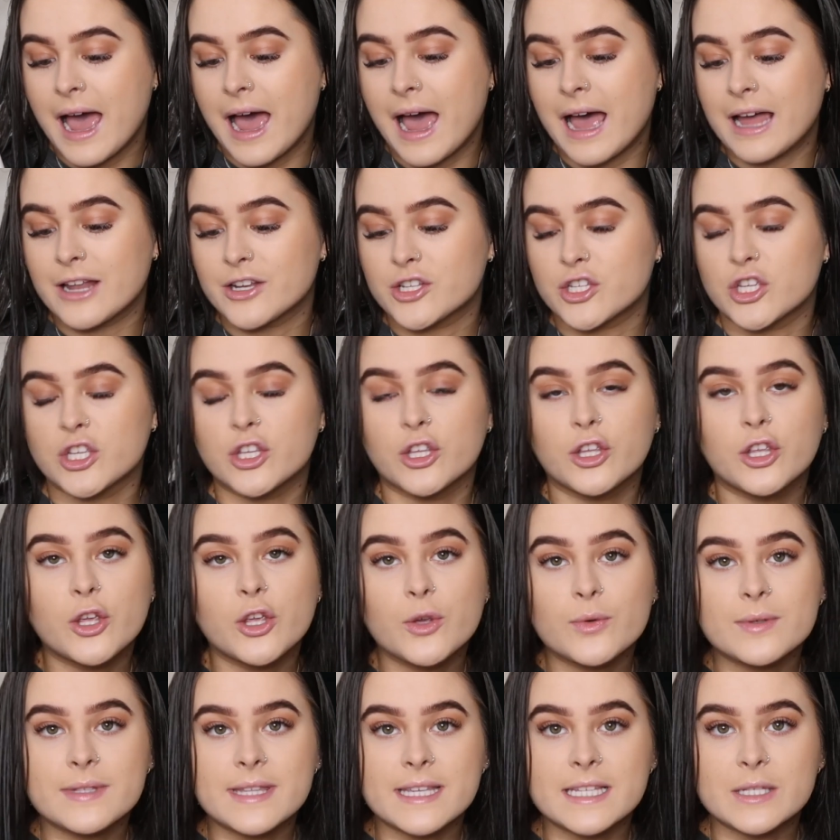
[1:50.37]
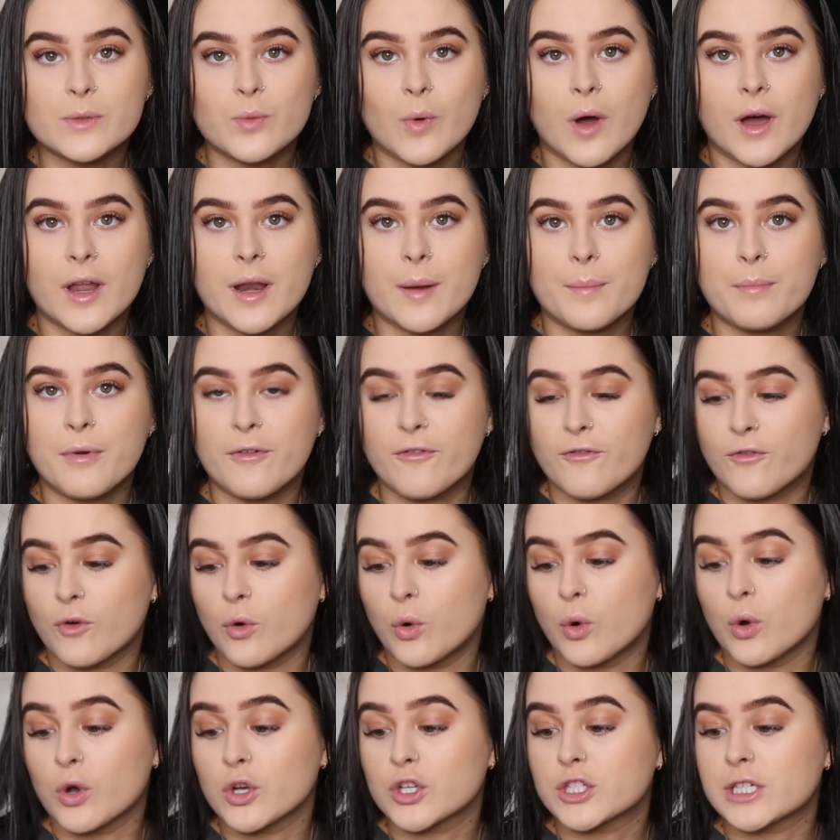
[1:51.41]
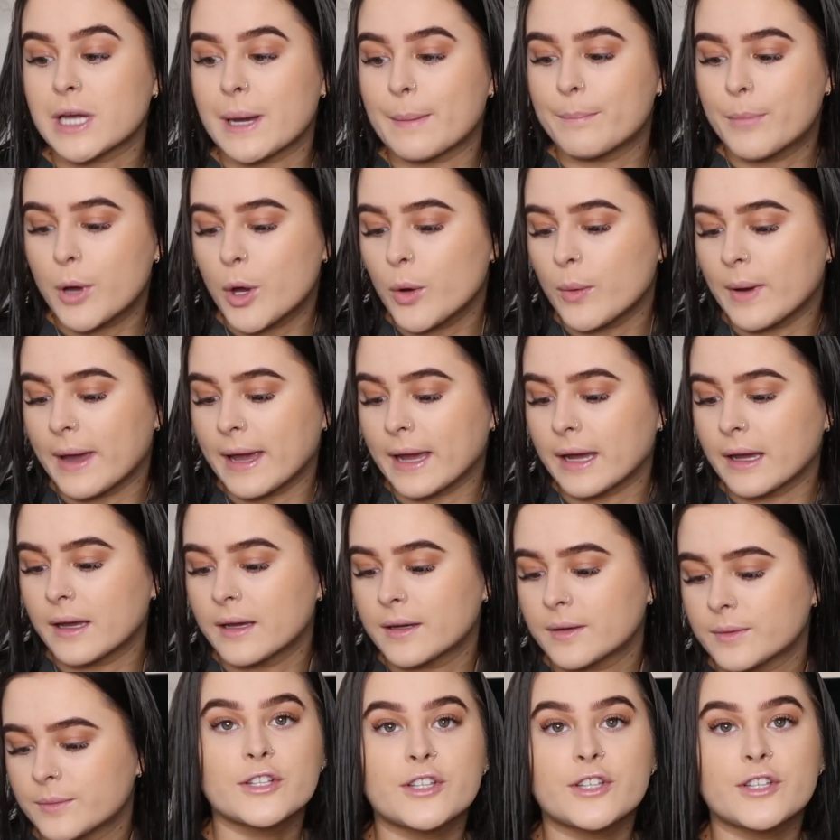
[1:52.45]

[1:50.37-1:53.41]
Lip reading: and you use this one before shampooing.